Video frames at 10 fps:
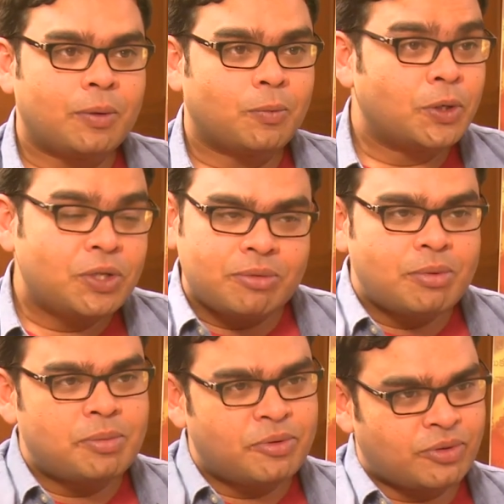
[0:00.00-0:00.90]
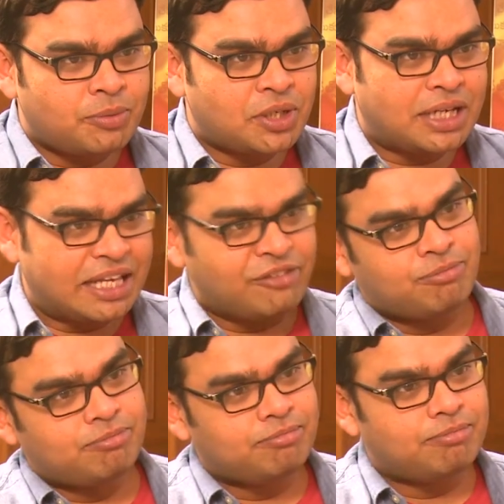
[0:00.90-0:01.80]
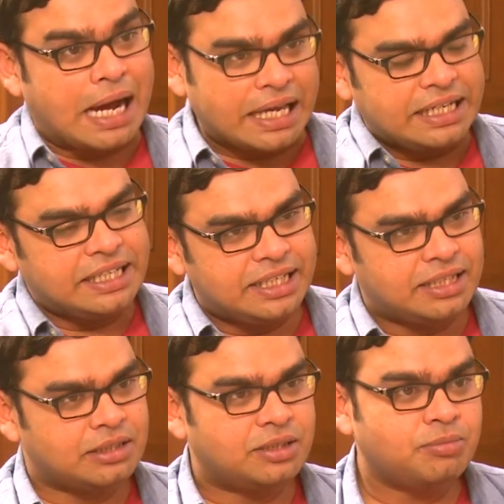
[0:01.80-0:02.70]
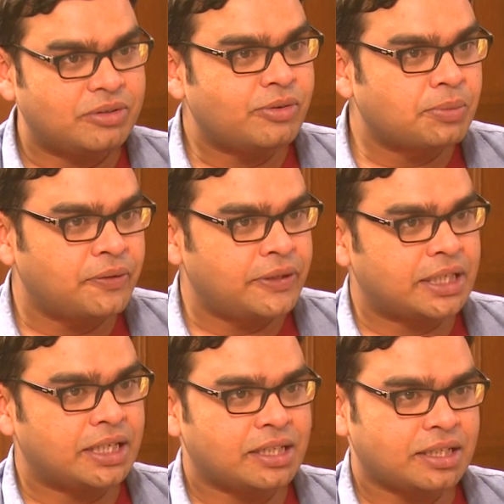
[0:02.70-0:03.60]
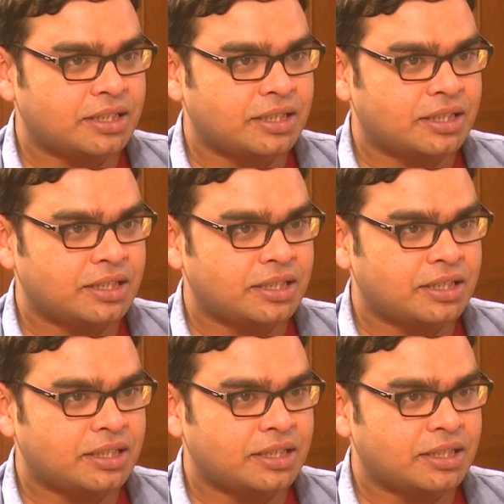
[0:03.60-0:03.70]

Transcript: What do you remember from your life back in India, you know, before moving there?